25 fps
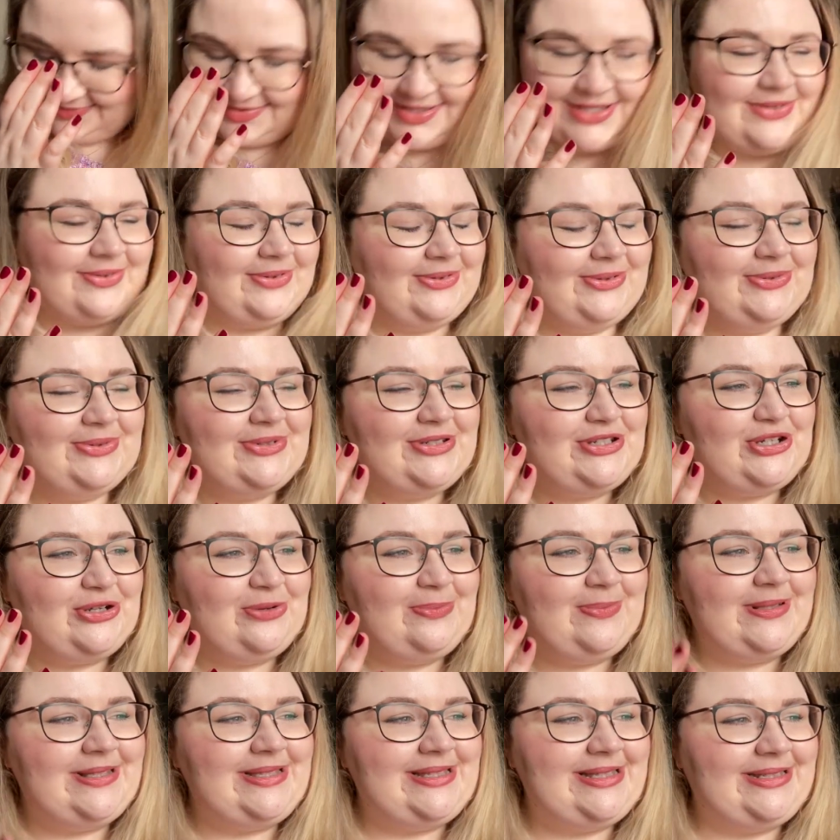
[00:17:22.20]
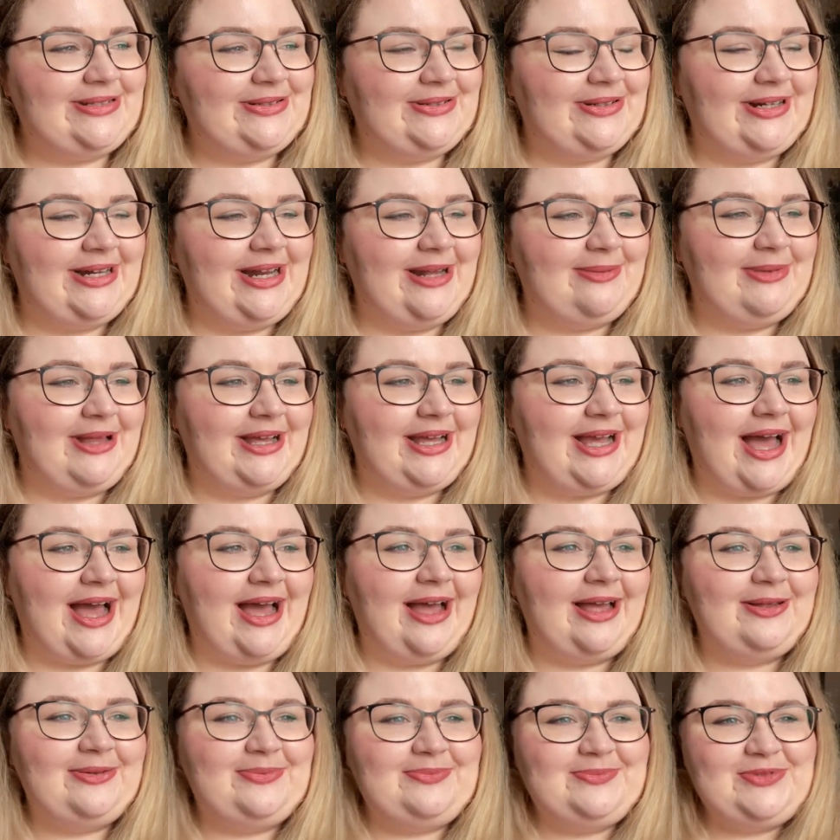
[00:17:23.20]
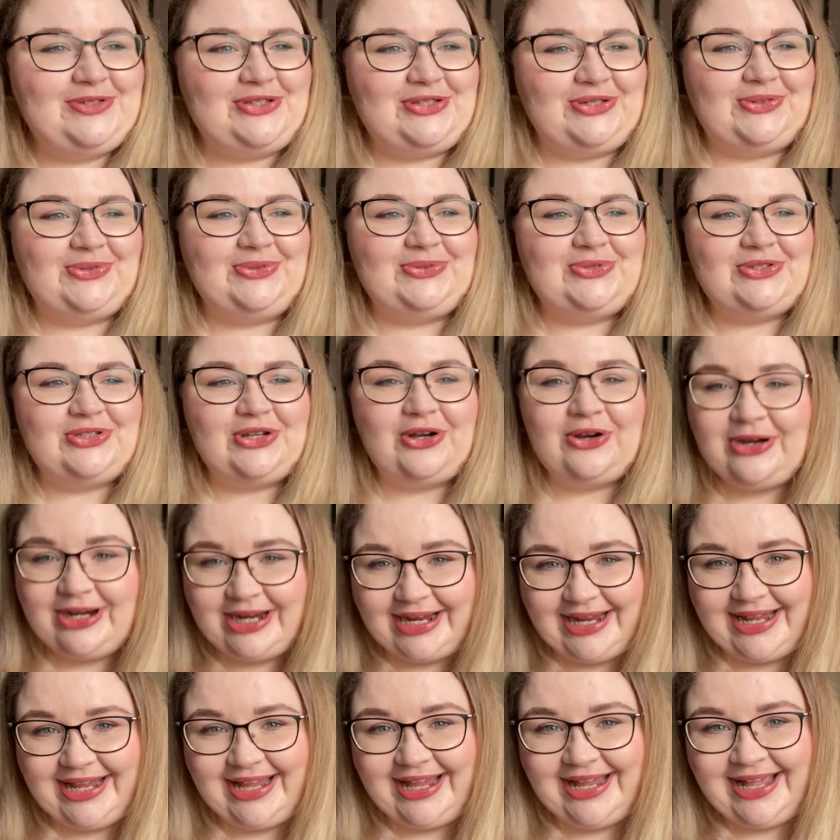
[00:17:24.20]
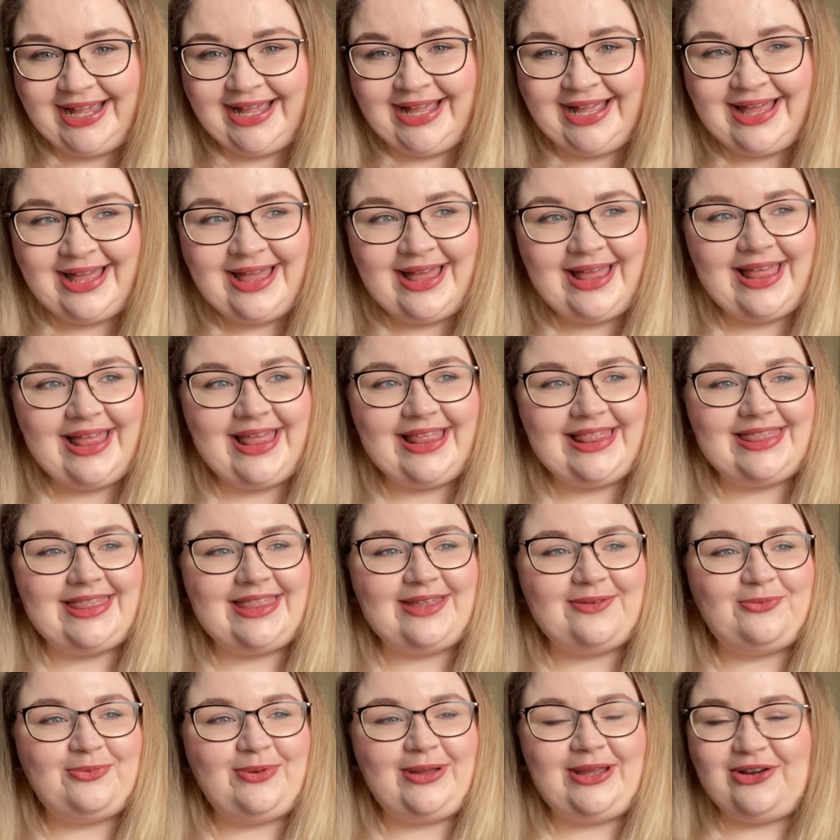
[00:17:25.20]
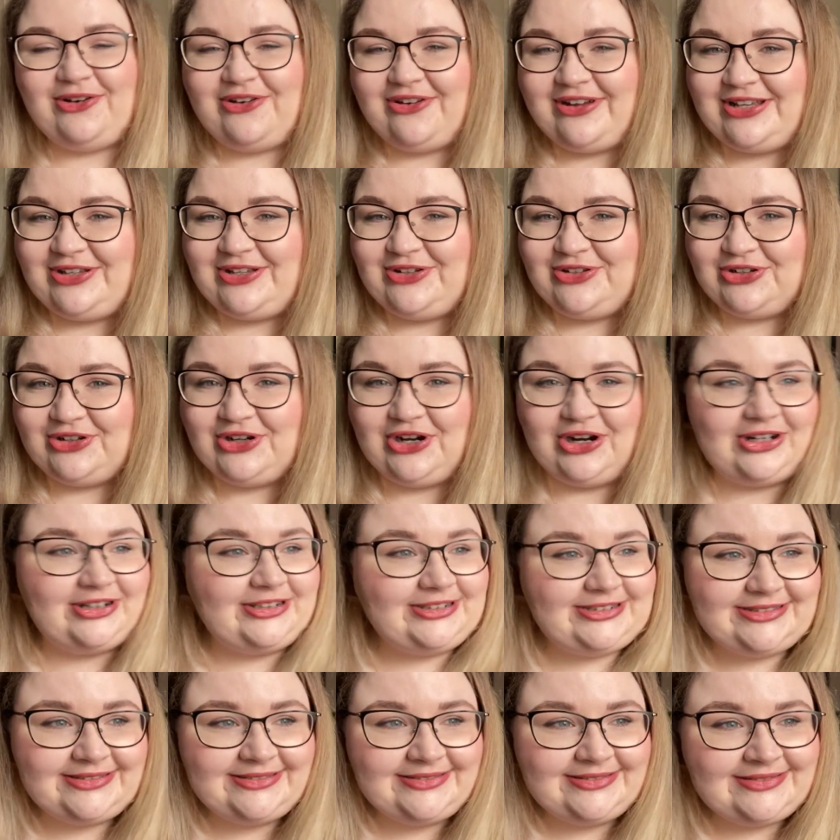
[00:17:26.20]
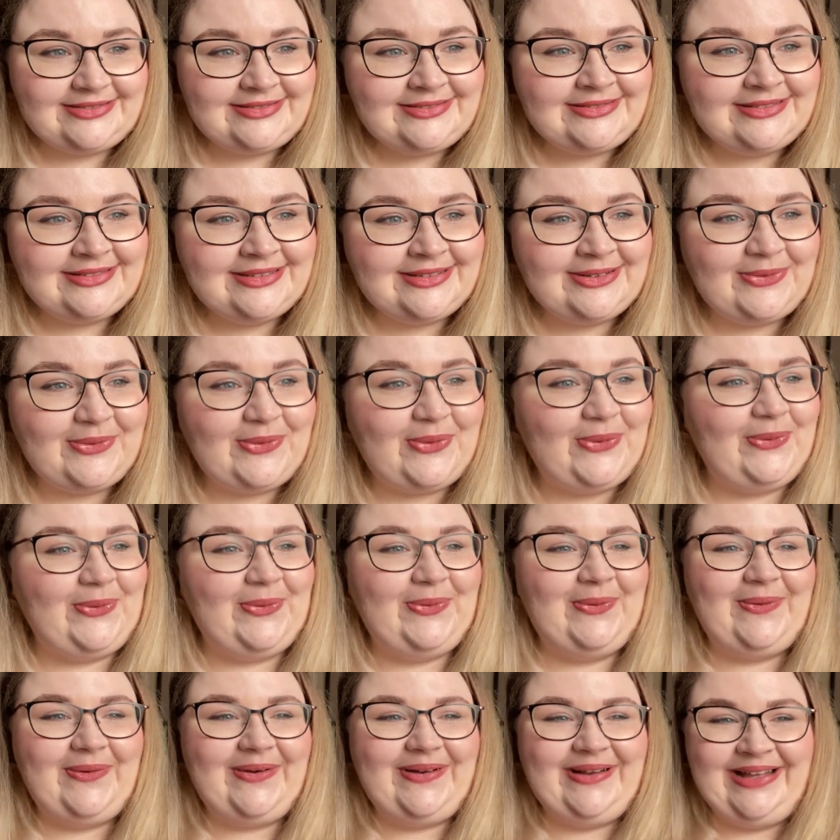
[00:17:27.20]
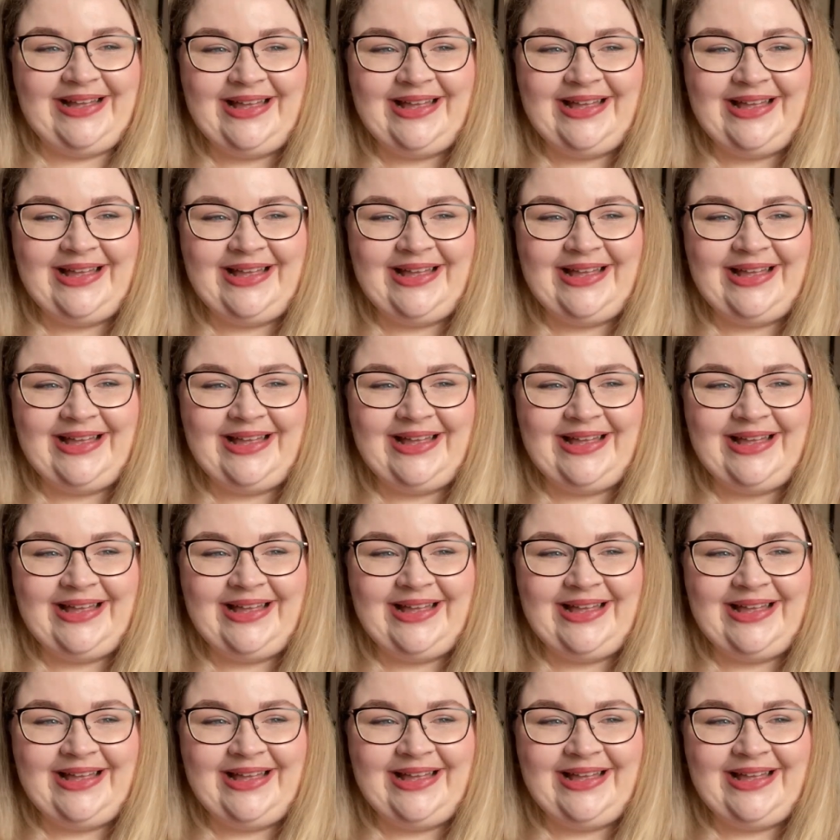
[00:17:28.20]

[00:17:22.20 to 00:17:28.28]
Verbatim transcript: So she opens the door and I'm like, I am so sorry that we are in your garden. what?